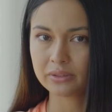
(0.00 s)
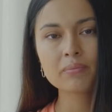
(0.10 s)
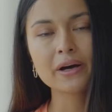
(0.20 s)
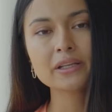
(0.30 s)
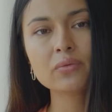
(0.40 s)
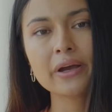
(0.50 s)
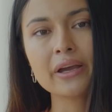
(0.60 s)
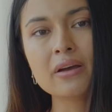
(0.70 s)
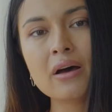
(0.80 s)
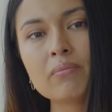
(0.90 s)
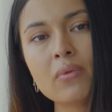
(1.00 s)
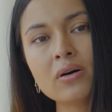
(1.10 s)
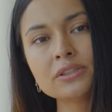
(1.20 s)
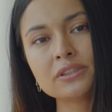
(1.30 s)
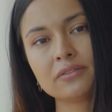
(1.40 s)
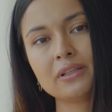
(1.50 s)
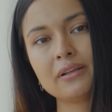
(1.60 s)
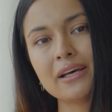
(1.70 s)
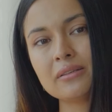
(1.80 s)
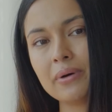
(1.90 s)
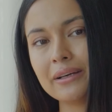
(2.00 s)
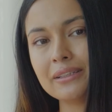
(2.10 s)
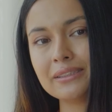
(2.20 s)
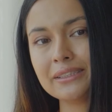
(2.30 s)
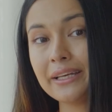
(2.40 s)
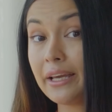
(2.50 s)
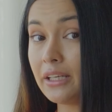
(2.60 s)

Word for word: By the way, most of the land by the sea